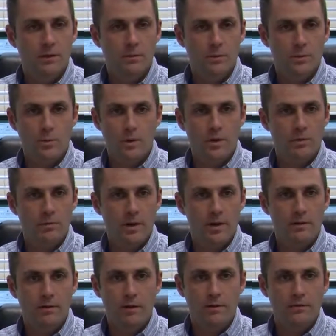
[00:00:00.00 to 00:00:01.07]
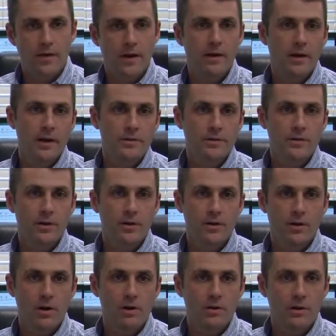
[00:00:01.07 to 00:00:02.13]
was working around our fire hydrant in our
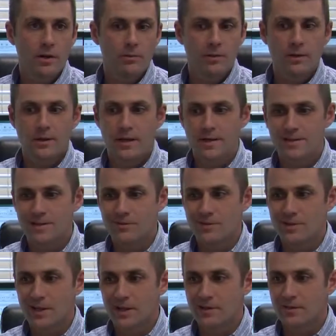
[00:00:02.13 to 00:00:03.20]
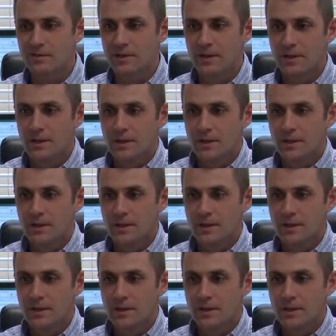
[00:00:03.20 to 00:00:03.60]
yard, and I realized that it was kind of